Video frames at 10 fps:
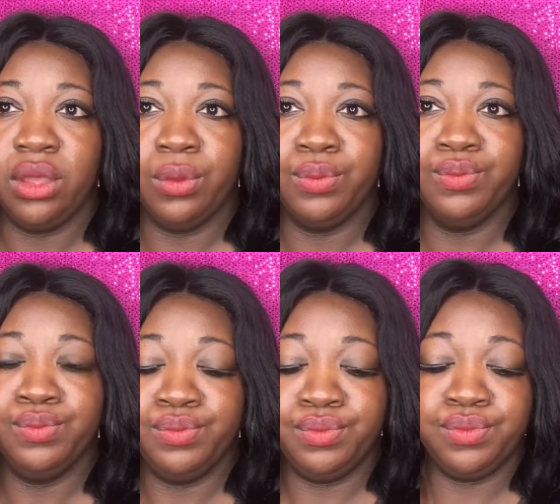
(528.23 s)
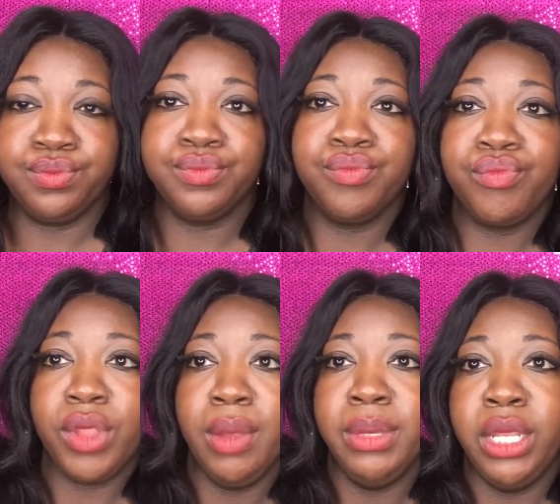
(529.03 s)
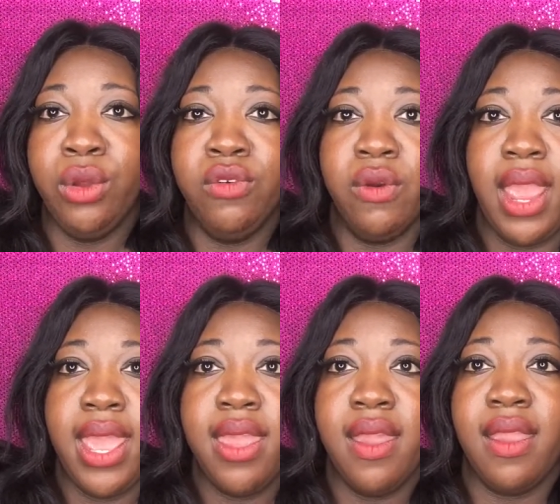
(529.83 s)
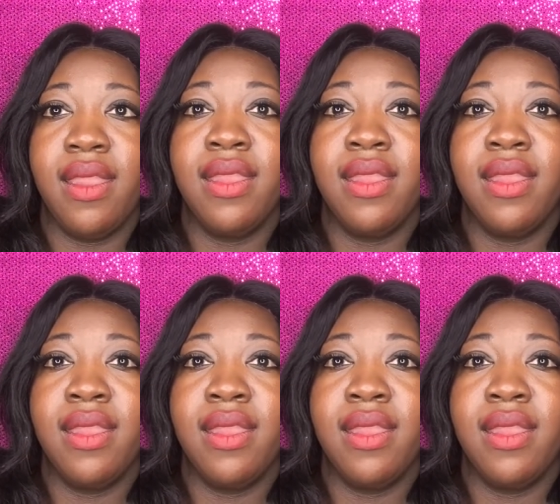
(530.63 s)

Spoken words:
go. Let me get over right here.